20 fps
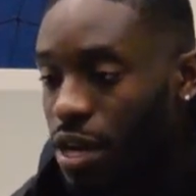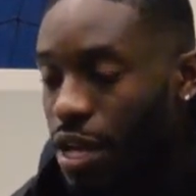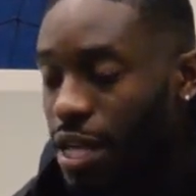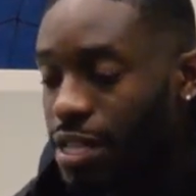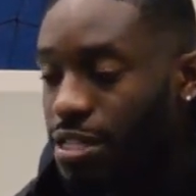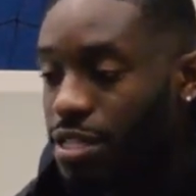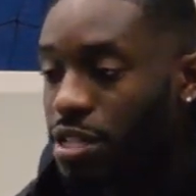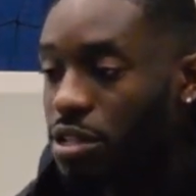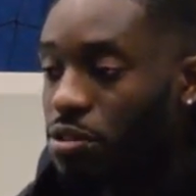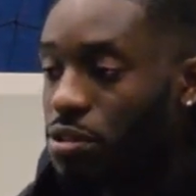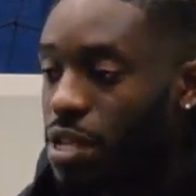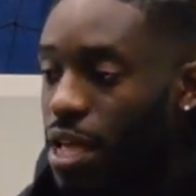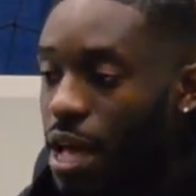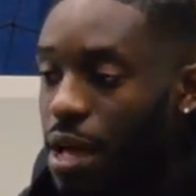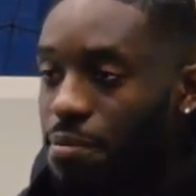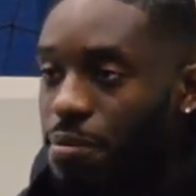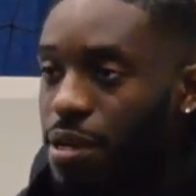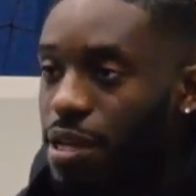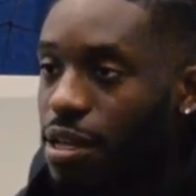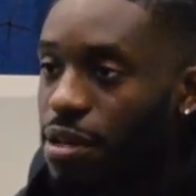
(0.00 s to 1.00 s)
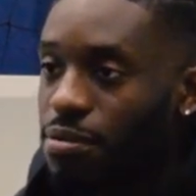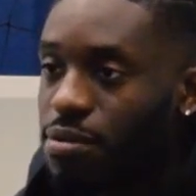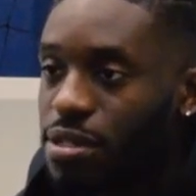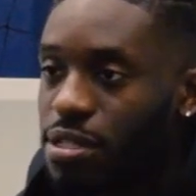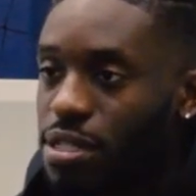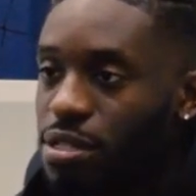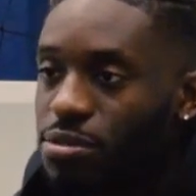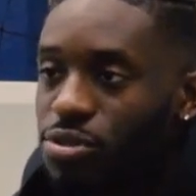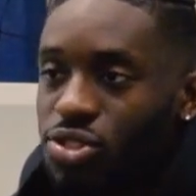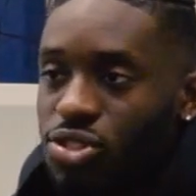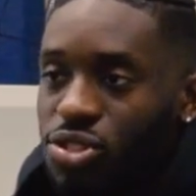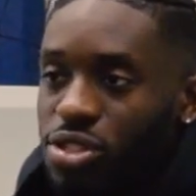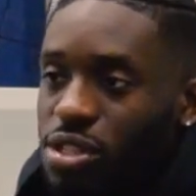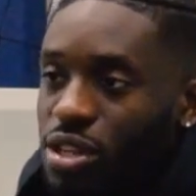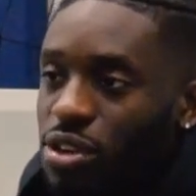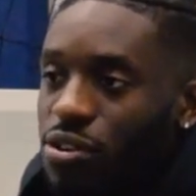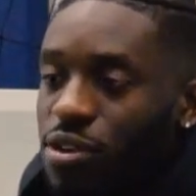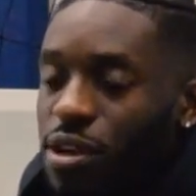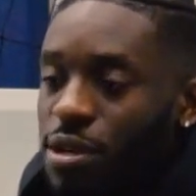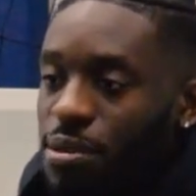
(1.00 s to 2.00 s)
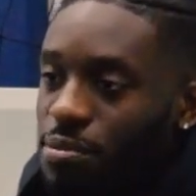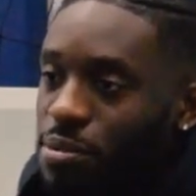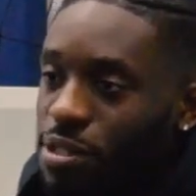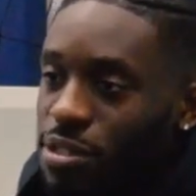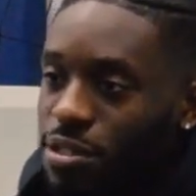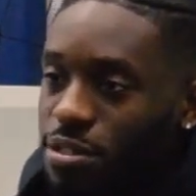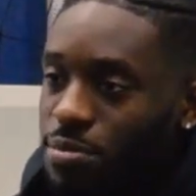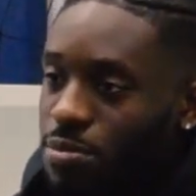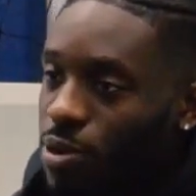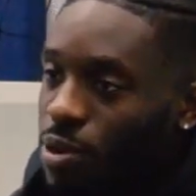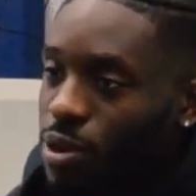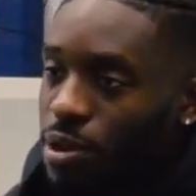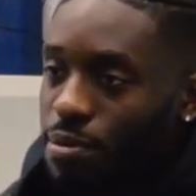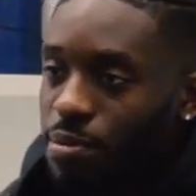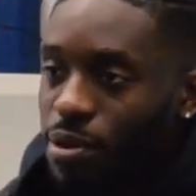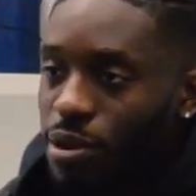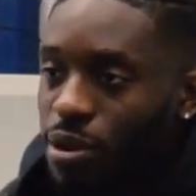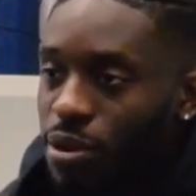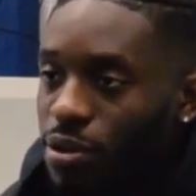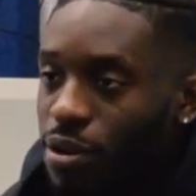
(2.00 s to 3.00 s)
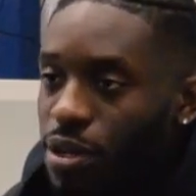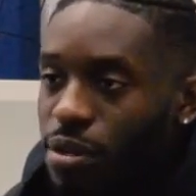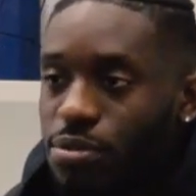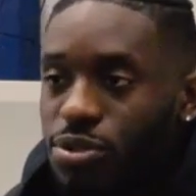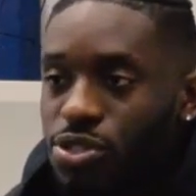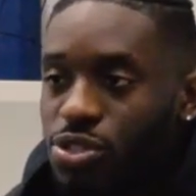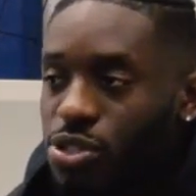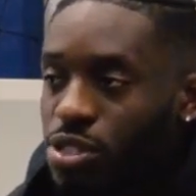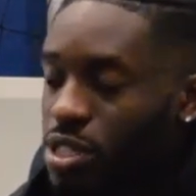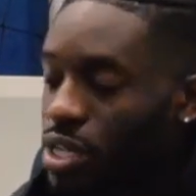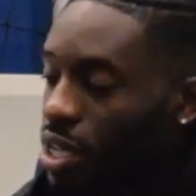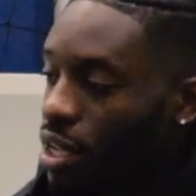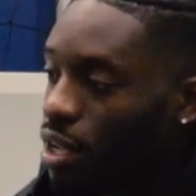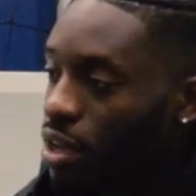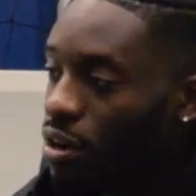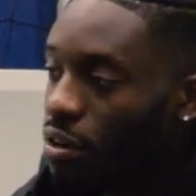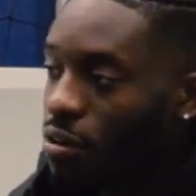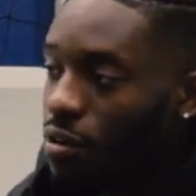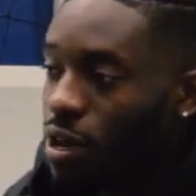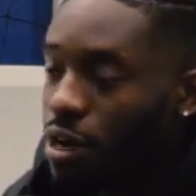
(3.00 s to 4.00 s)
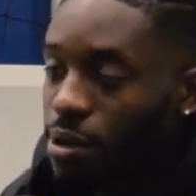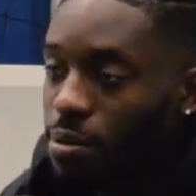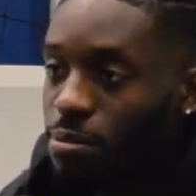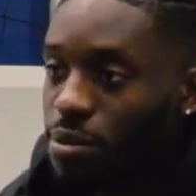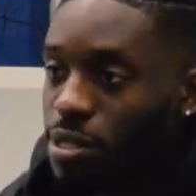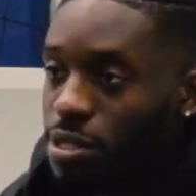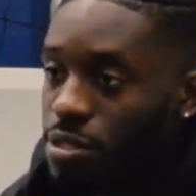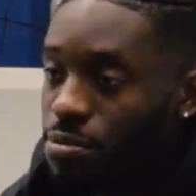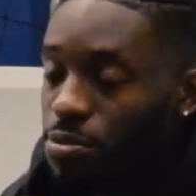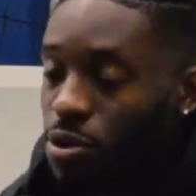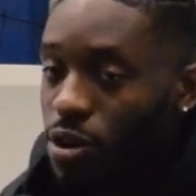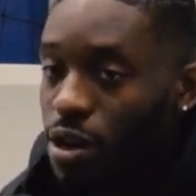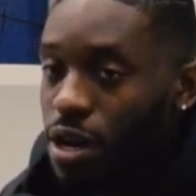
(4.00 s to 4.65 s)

and still dominate, was he was just incredibly smart, bro. He was just incredibly smart.